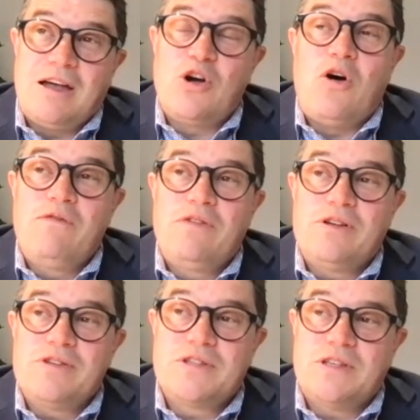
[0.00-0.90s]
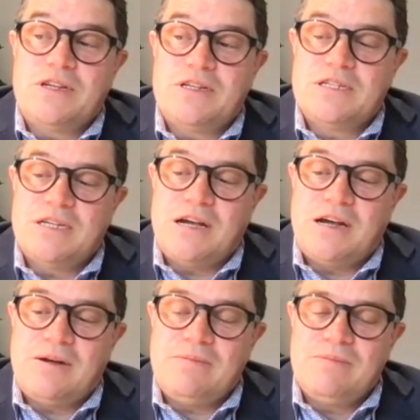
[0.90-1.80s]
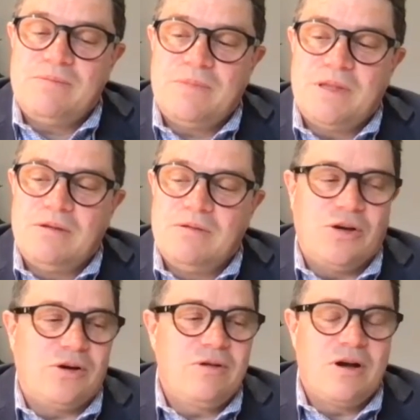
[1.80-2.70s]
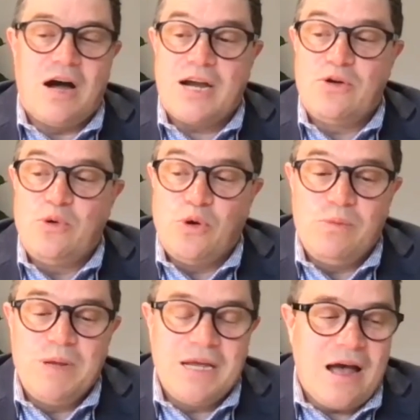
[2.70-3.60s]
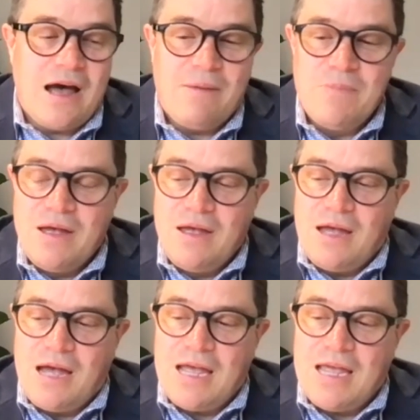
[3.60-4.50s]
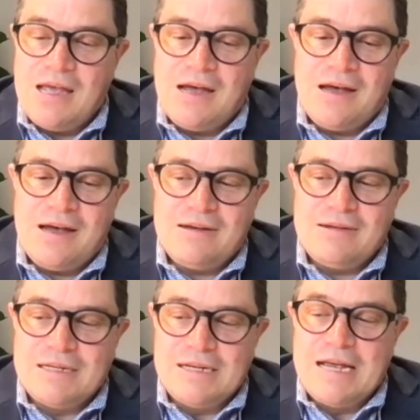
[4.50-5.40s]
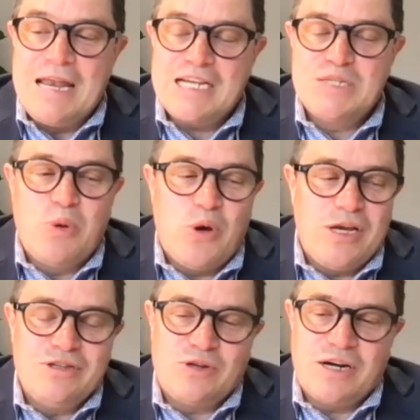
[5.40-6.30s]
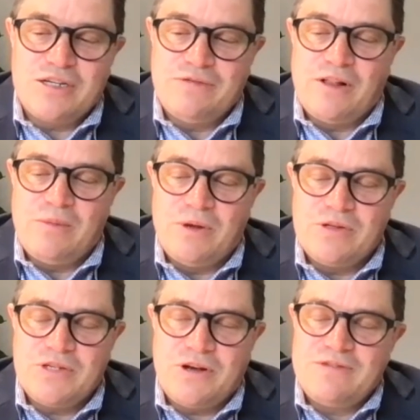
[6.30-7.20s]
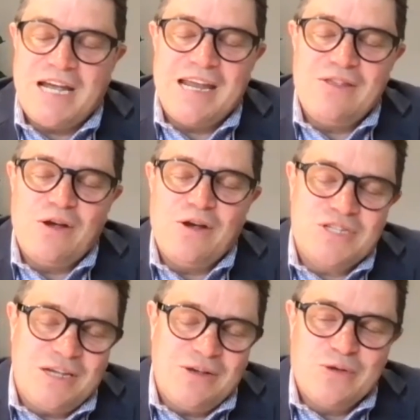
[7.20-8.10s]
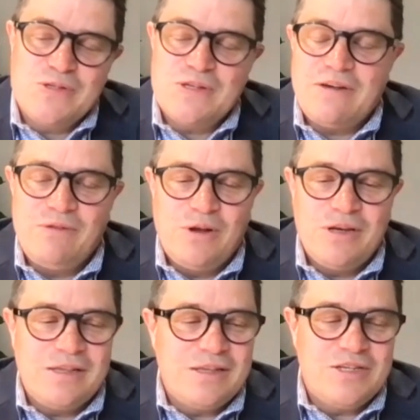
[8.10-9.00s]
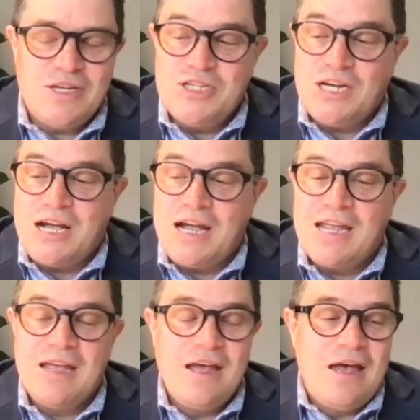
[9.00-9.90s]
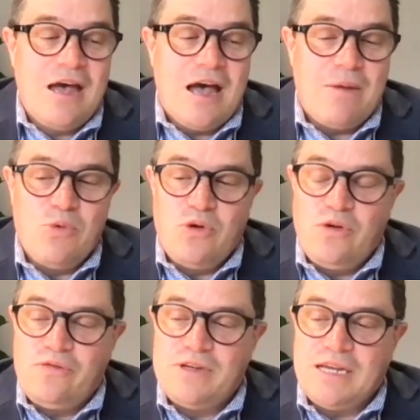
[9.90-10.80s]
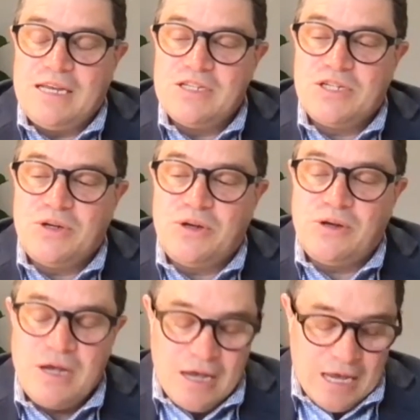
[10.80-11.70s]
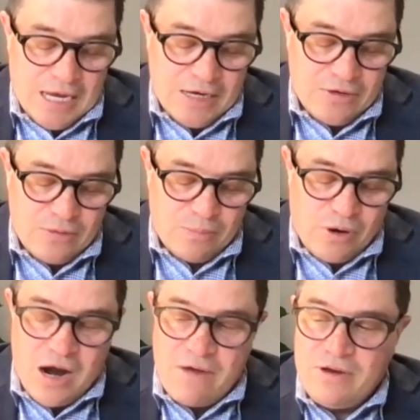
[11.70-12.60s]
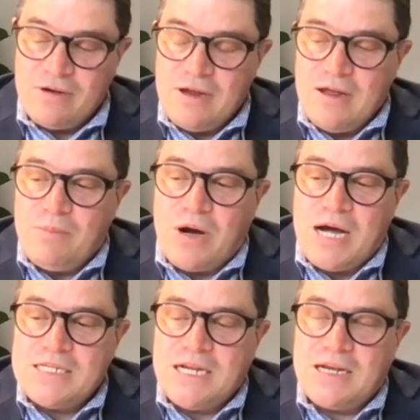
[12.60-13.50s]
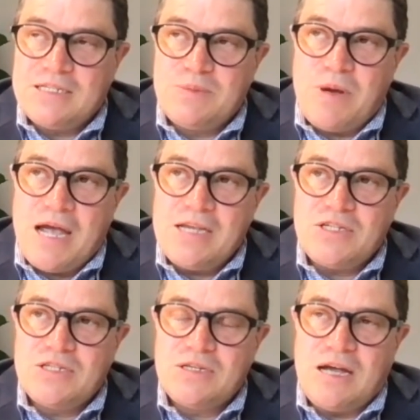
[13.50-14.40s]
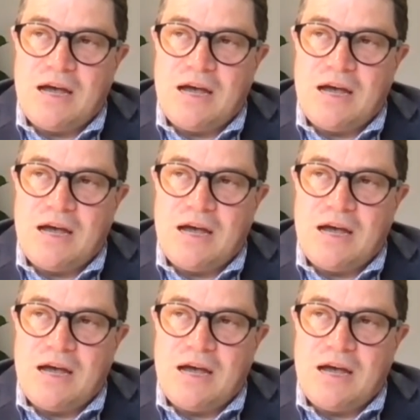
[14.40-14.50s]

confidence that I could become an expert in drug development. So I've taken those skills that I've learned at the TGA. I moved into the private biotech space